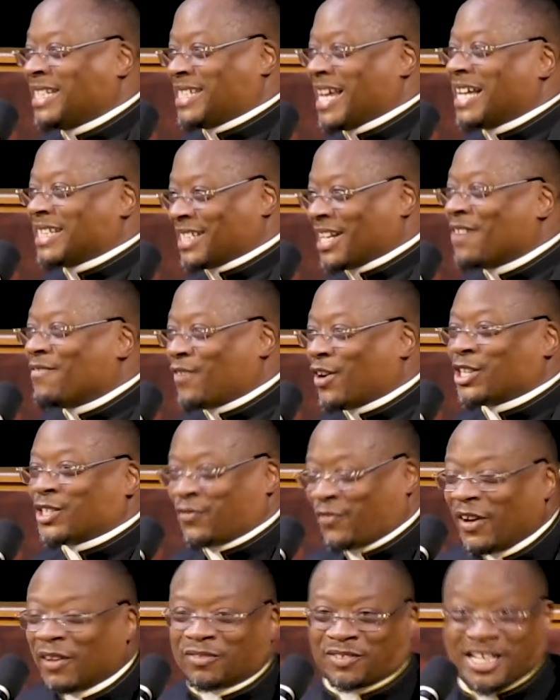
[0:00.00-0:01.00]
He says it in verse
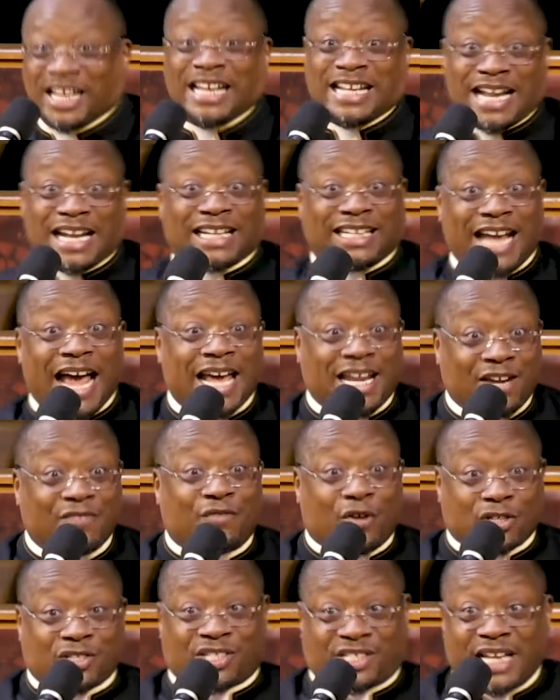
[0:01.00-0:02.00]
15 and again in
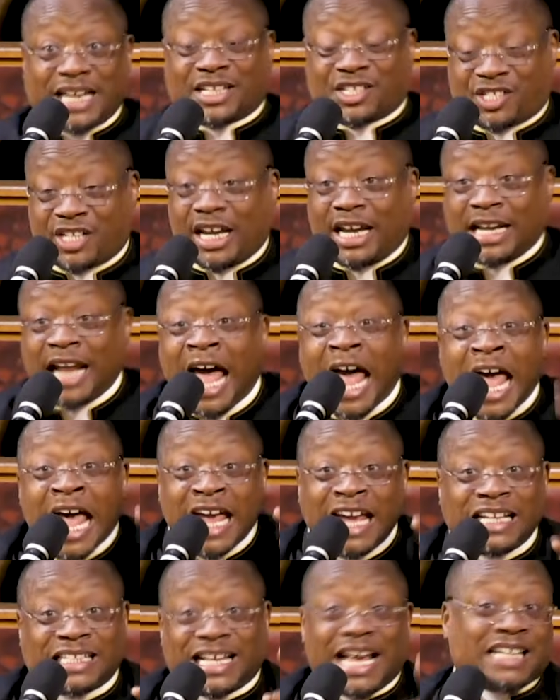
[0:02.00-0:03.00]
verse 16.
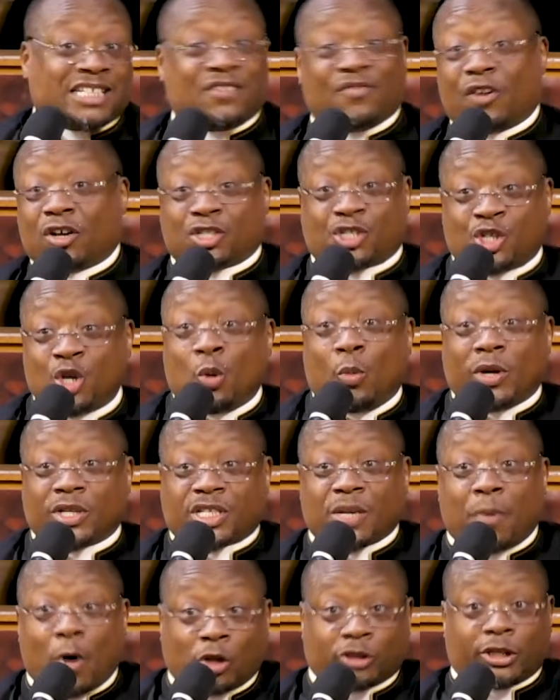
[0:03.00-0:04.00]
He says in verse 2, we're
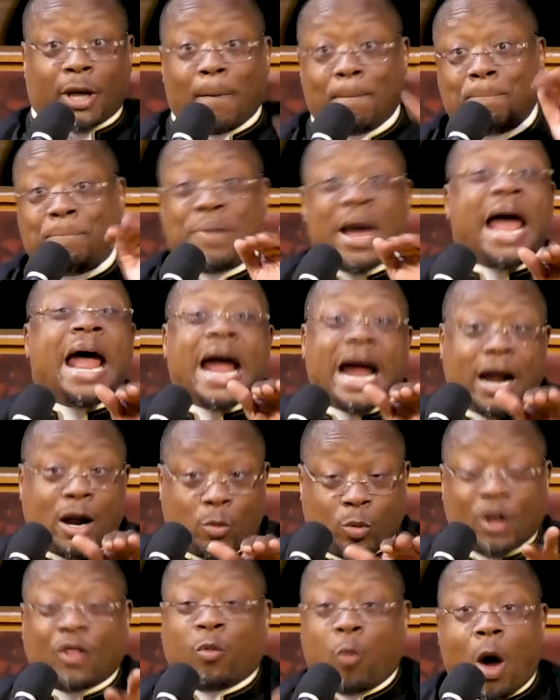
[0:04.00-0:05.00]
supposed to bear
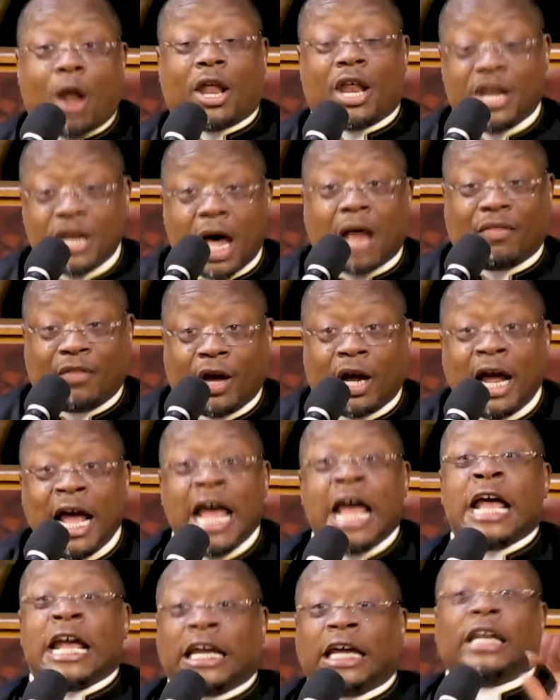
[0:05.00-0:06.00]
with one another
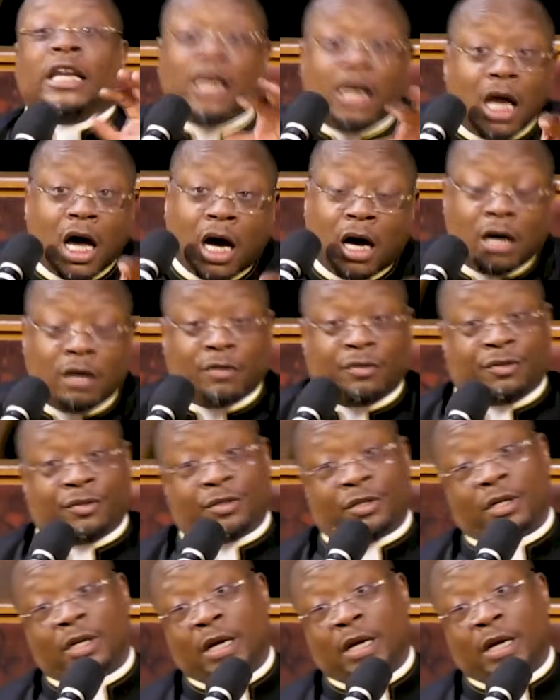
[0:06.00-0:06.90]
in love.